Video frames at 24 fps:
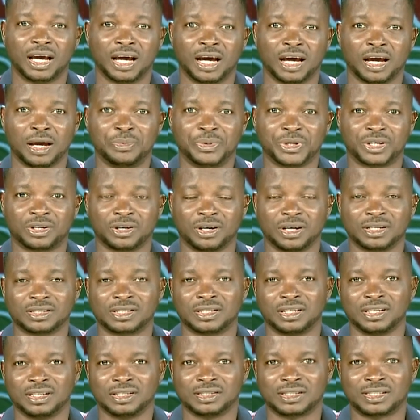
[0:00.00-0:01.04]
because
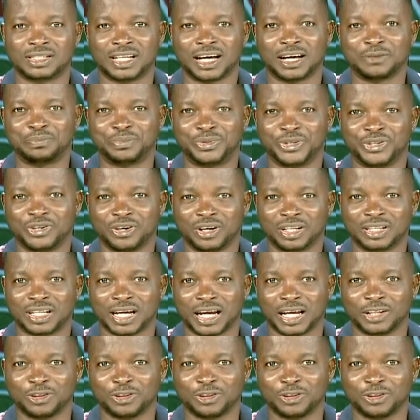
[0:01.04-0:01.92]
it's that period that